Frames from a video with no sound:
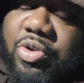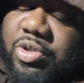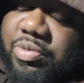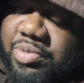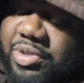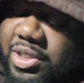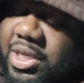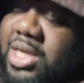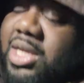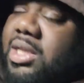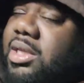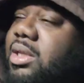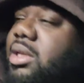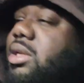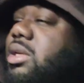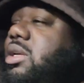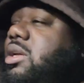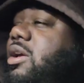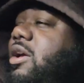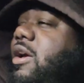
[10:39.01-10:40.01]
on some shit.
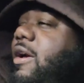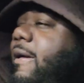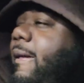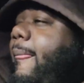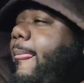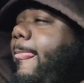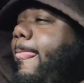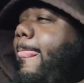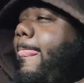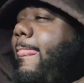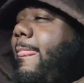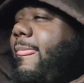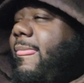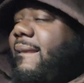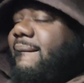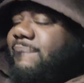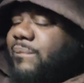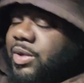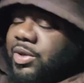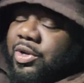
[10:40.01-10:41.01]

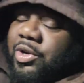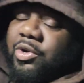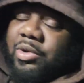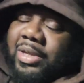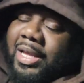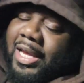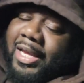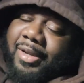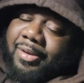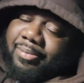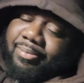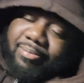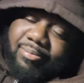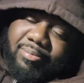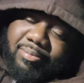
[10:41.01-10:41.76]
You know, like,